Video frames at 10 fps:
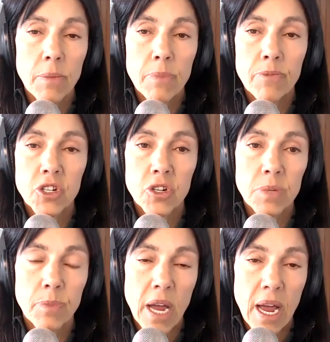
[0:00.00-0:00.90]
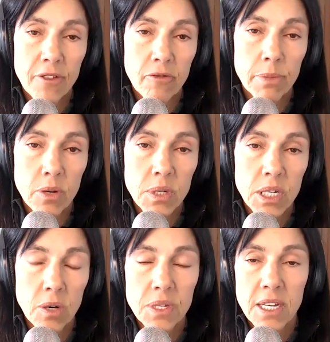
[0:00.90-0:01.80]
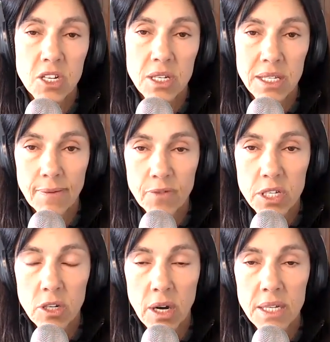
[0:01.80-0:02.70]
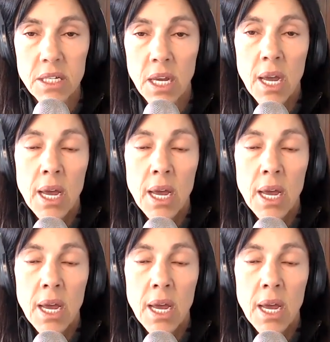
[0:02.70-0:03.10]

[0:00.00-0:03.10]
be produced by other immune cells such as lymphocytes.